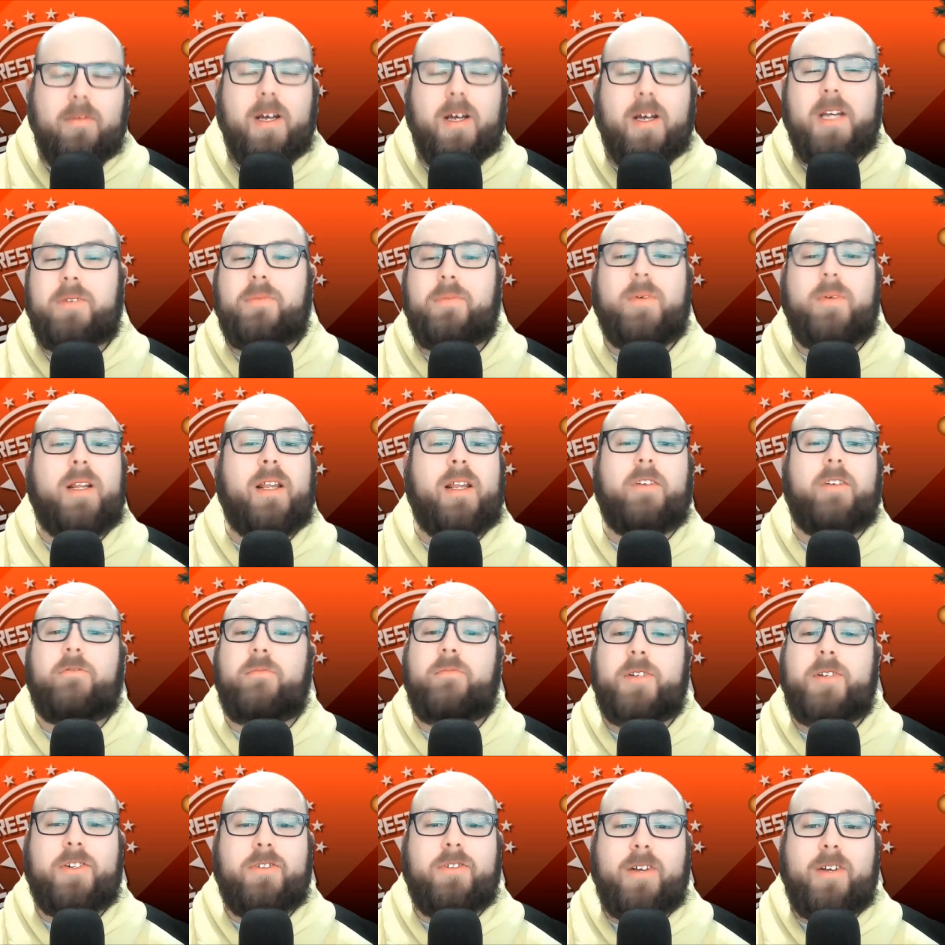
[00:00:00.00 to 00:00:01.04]
as we love
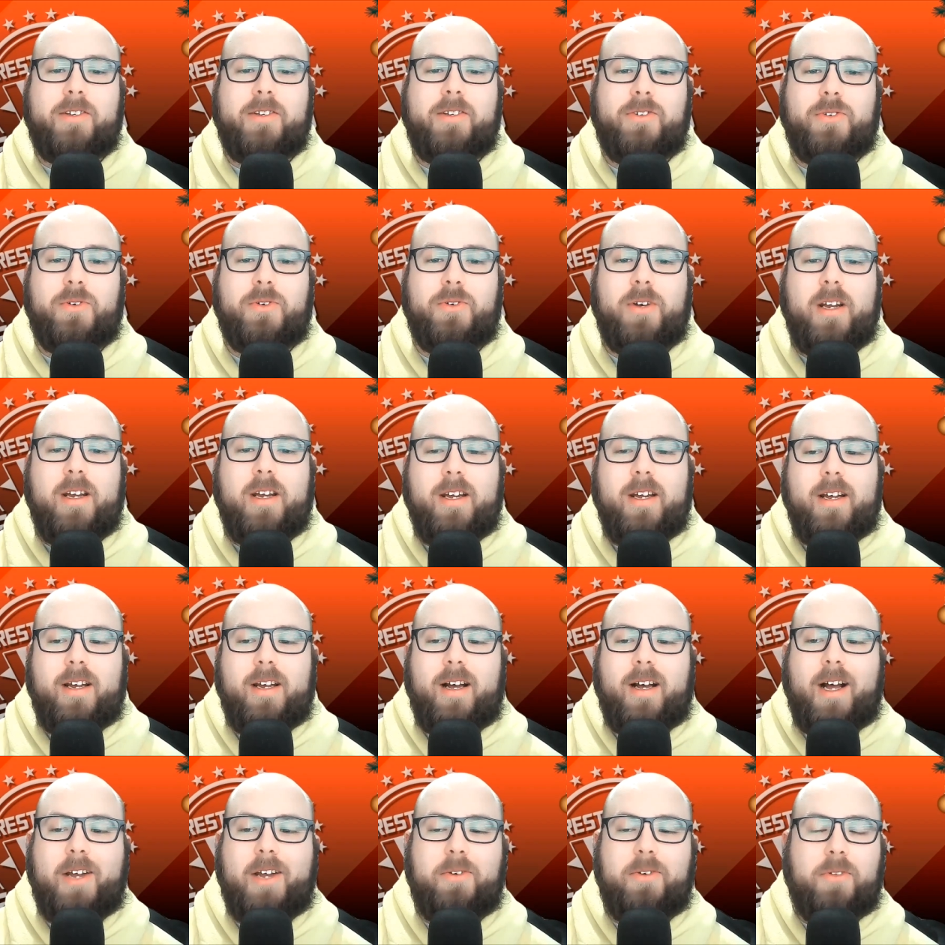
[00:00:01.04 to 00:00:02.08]
Mr. WrestleZone,
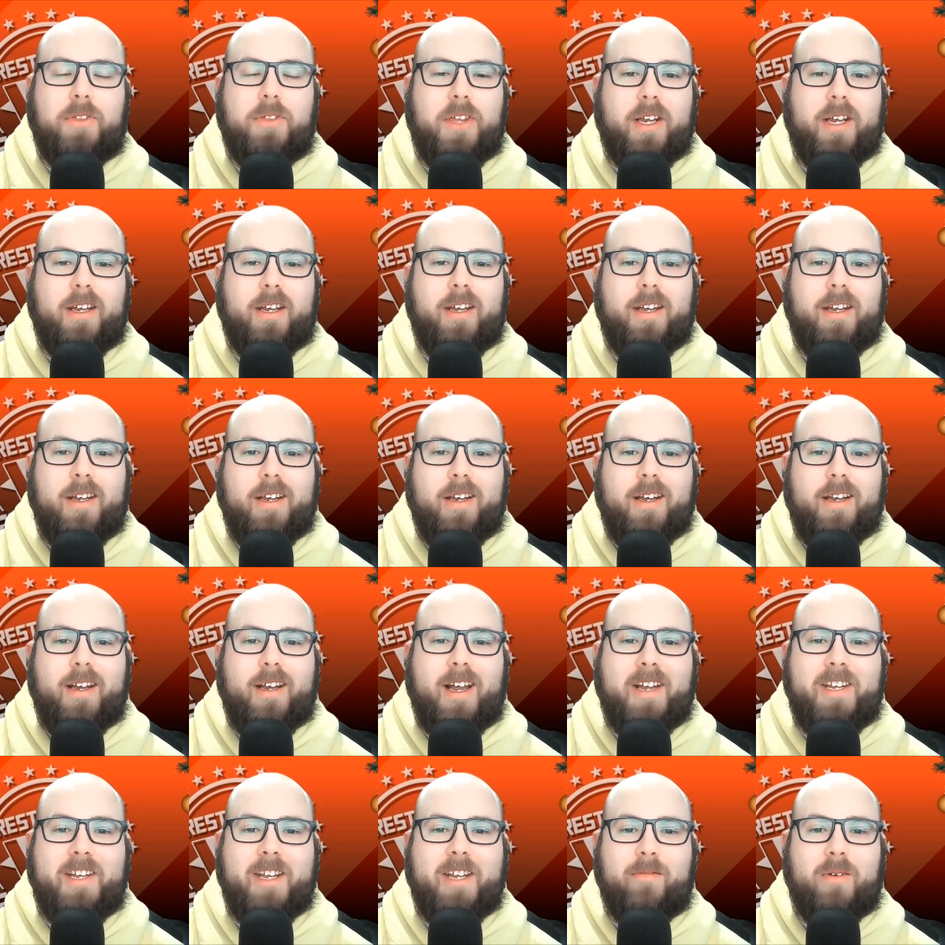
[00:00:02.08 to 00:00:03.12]
I don't think
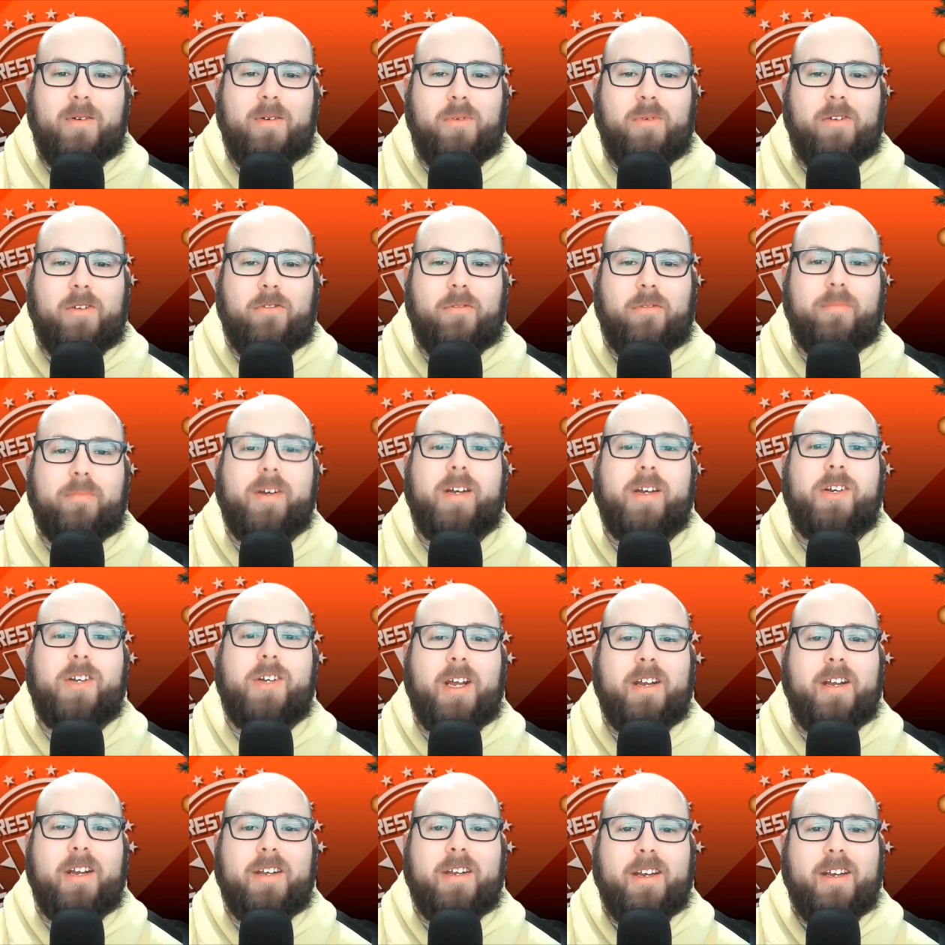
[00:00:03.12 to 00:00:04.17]
uh, Damien would have
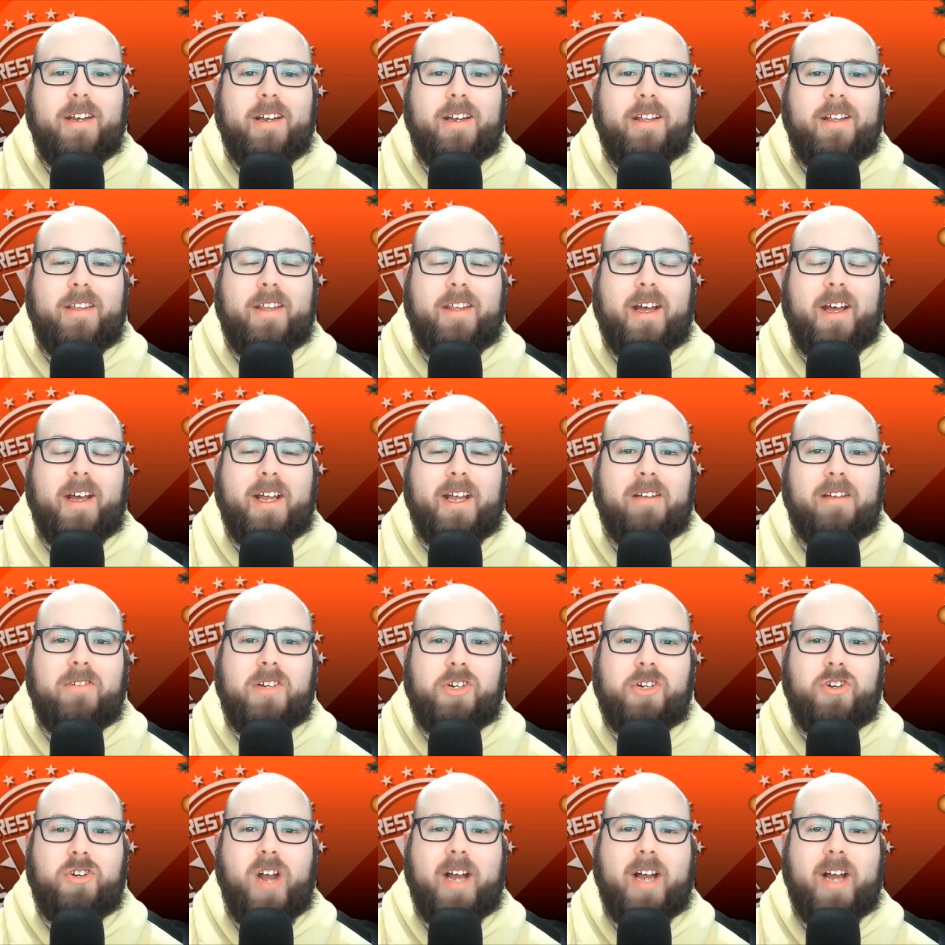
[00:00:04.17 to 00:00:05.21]
appreciated that kind of
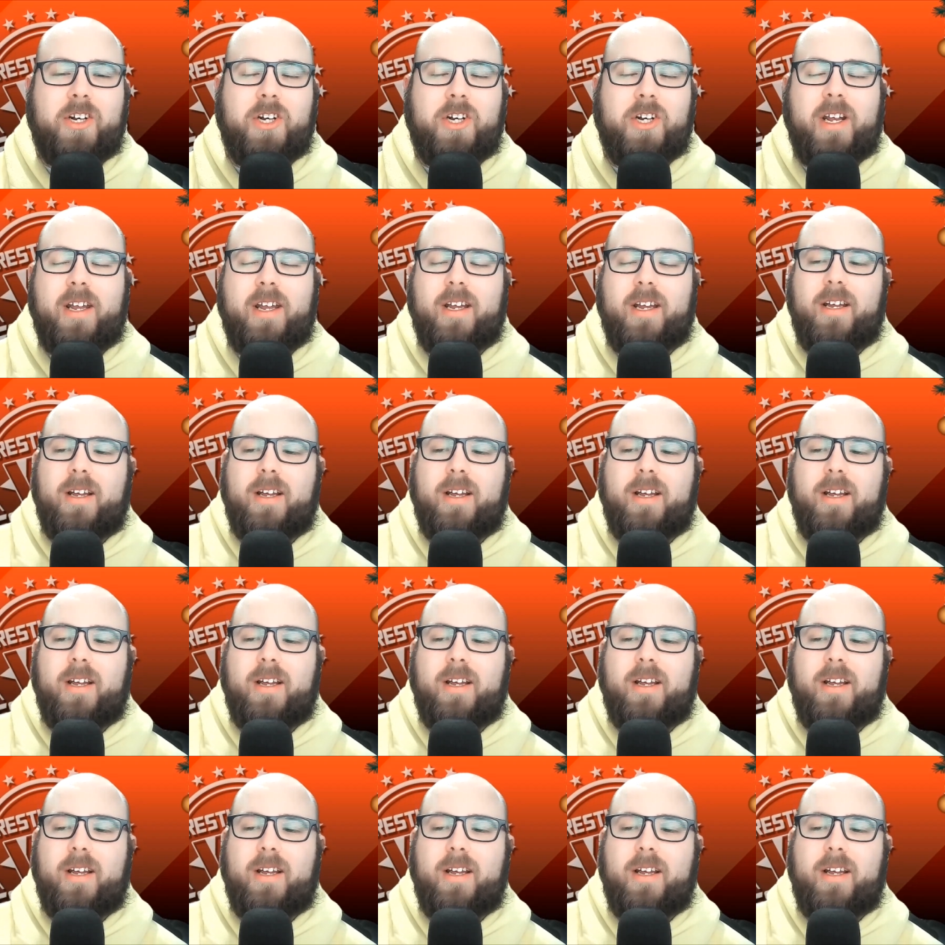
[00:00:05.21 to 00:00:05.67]
distraction.